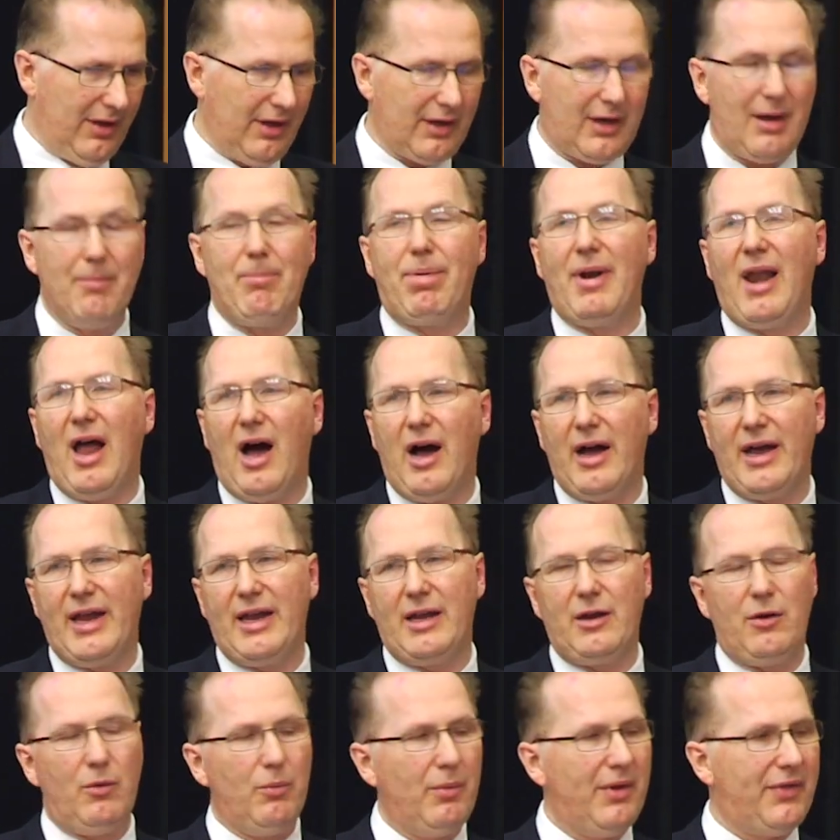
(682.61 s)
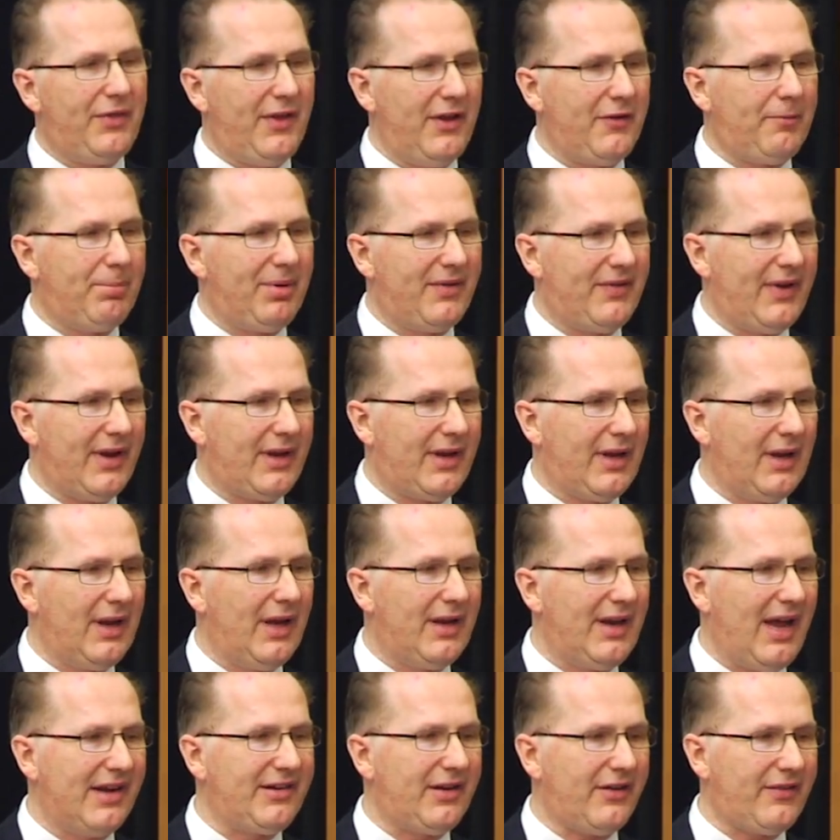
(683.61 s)
complying with this particular
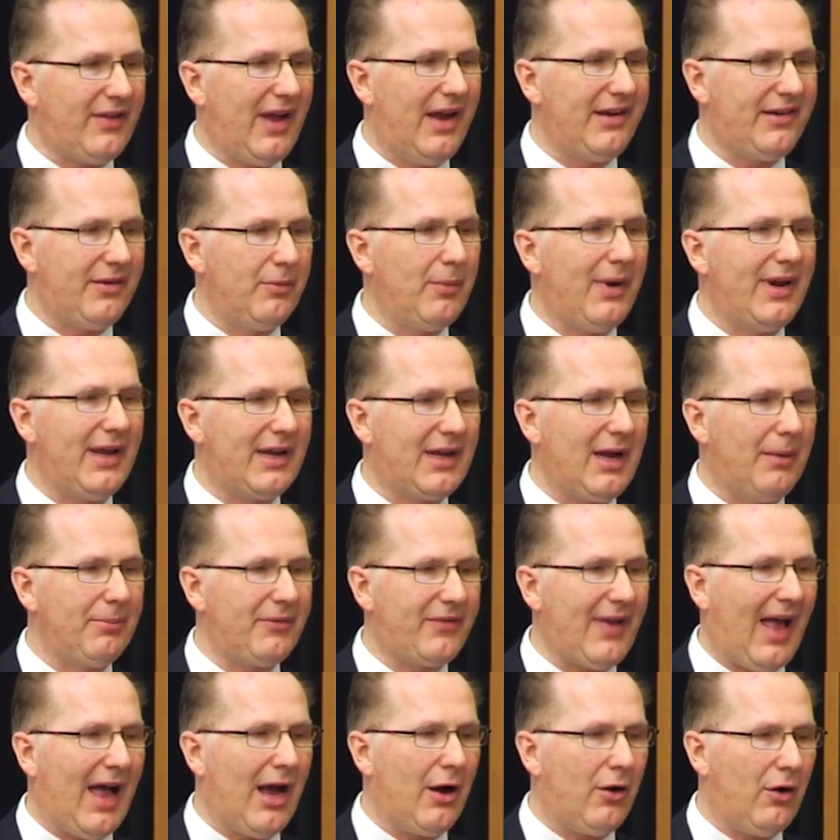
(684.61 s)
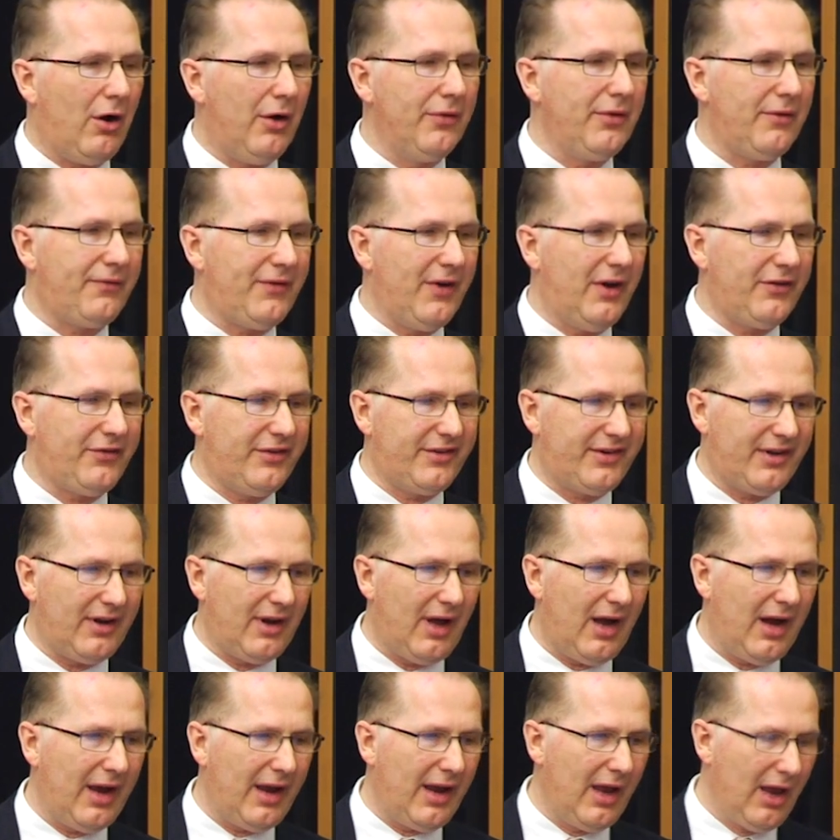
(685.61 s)
legislation when it comes out on the 1st of
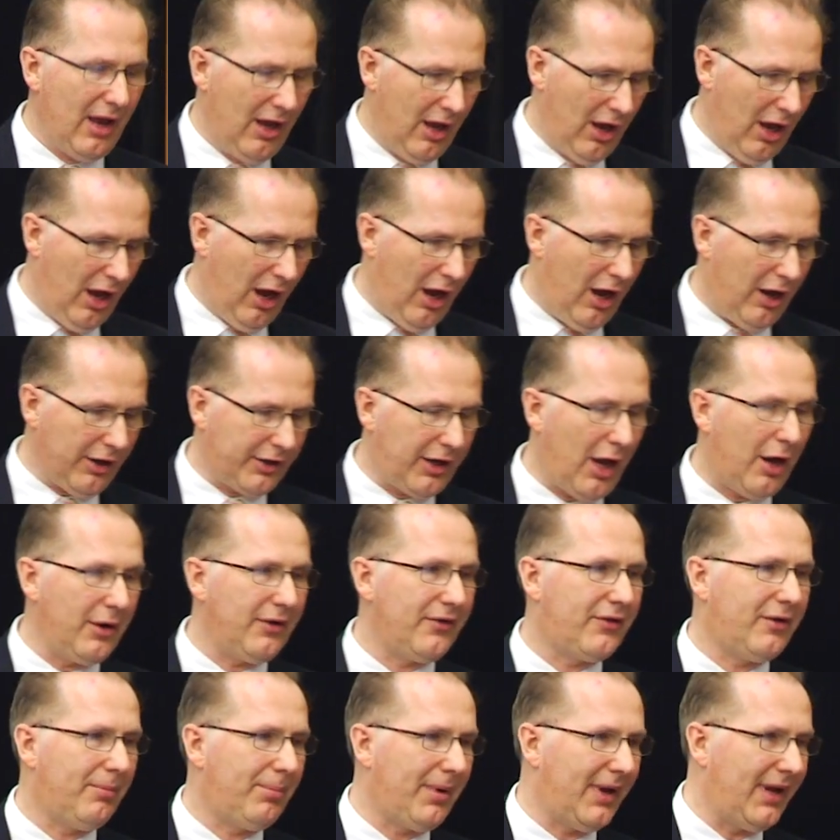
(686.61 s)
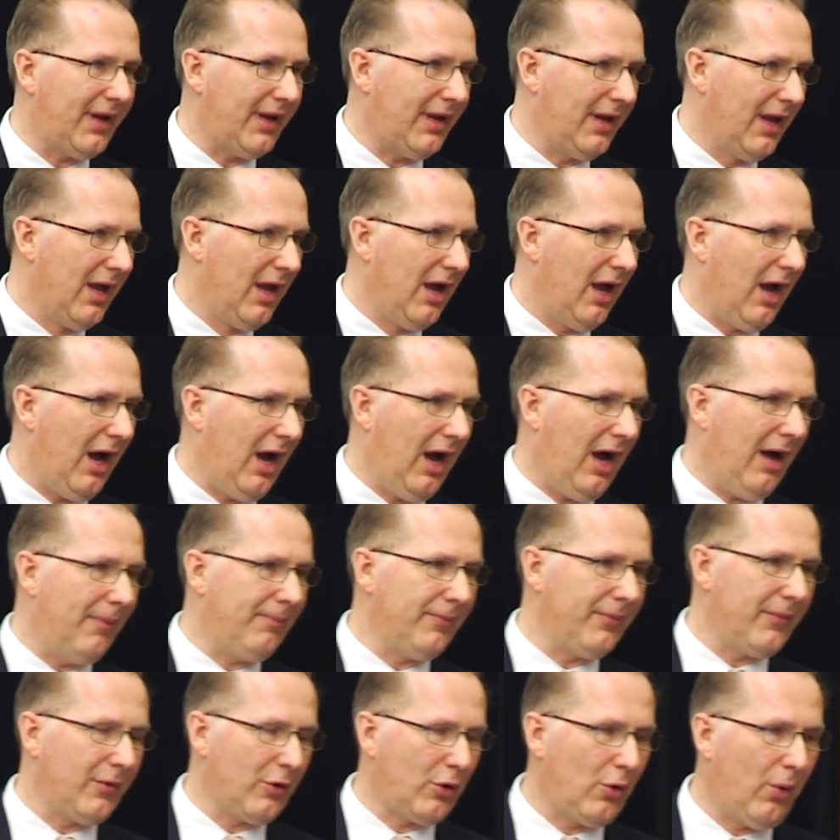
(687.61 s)
July are going to be
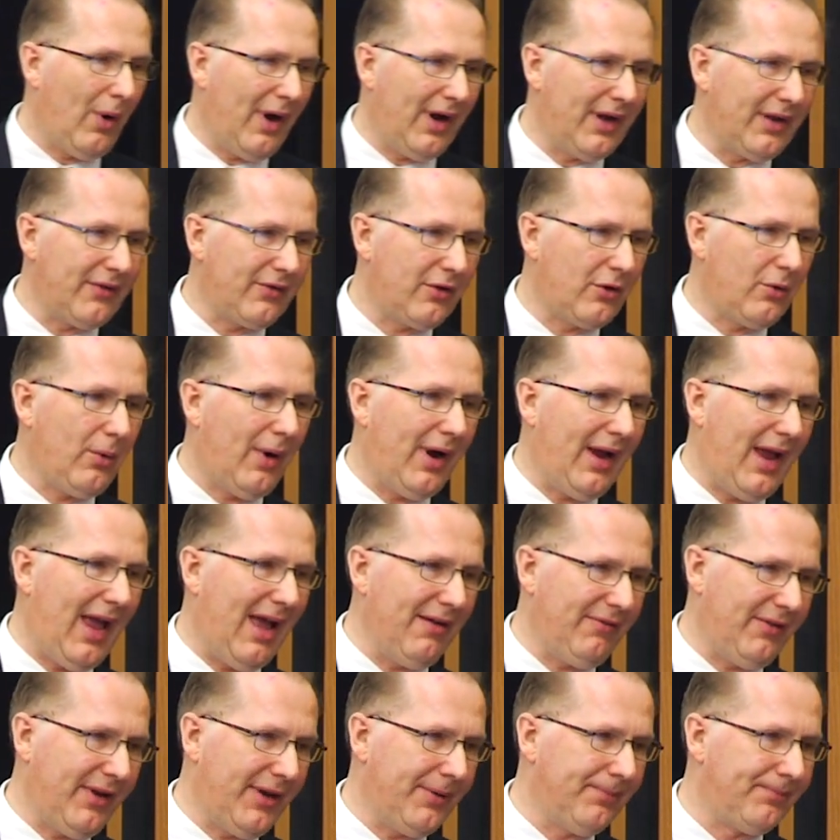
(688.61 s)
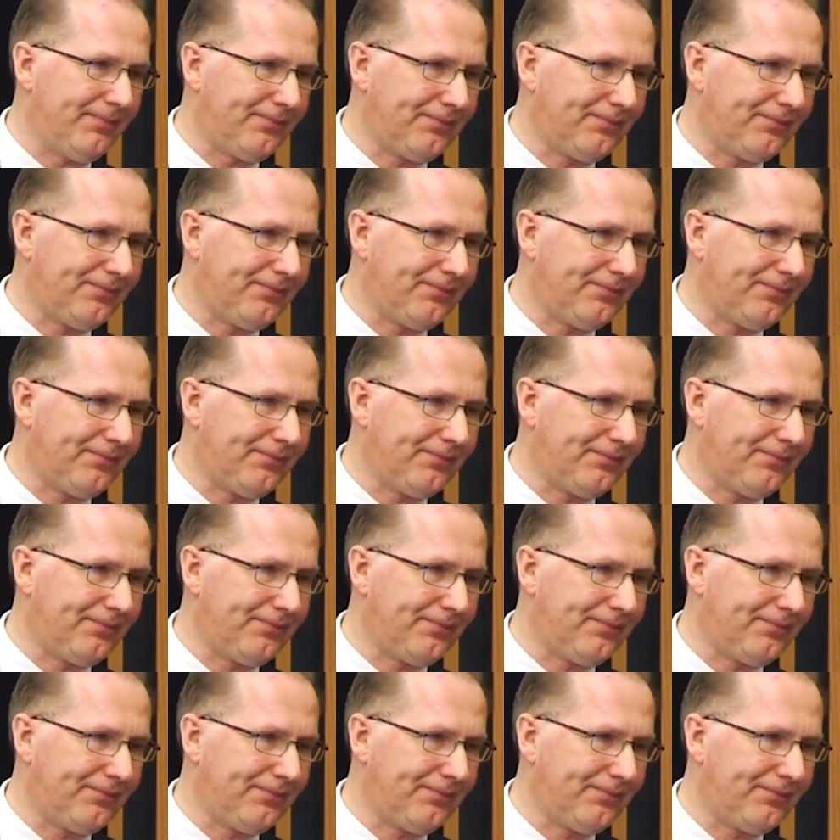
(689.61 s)
quite heavy.